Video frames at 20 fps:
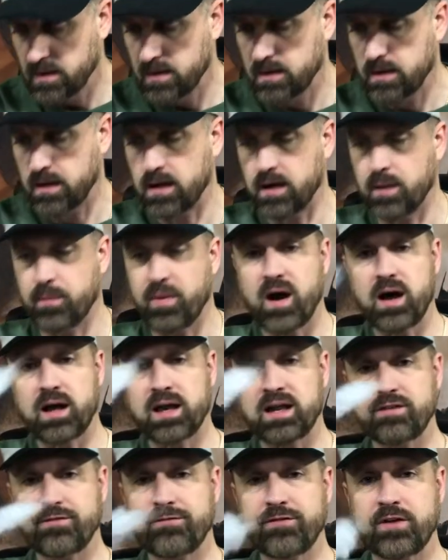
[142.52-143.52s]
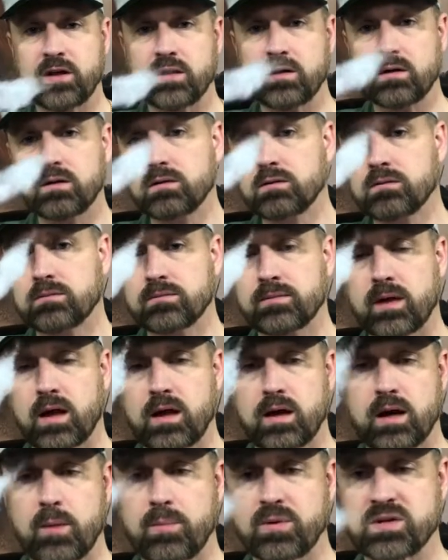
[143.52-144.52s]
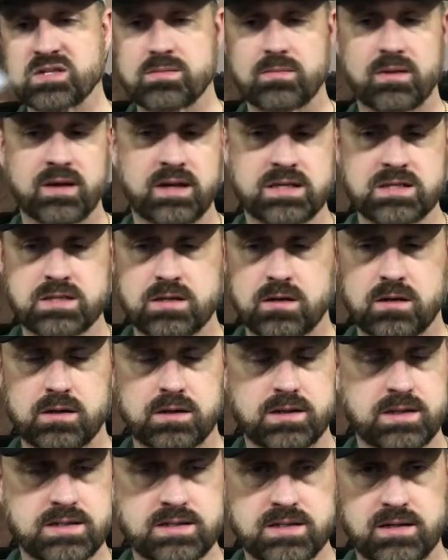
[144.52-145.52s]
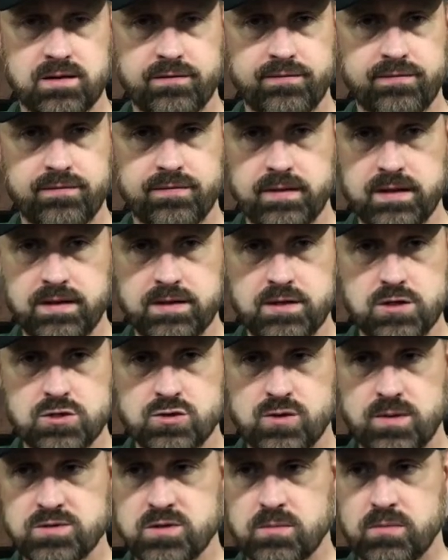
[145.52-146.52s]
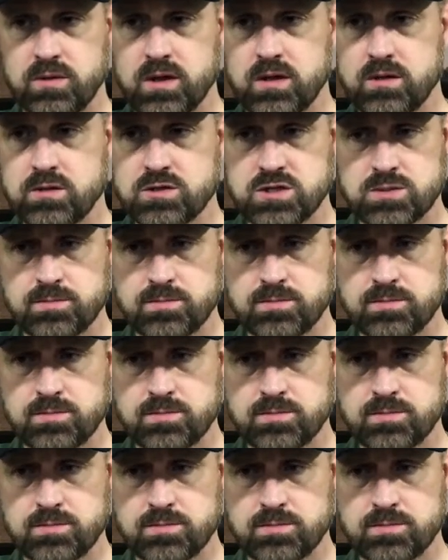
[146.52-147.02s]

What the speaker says: polyfill, and I'll put some links to all of this stuff in the description below. Some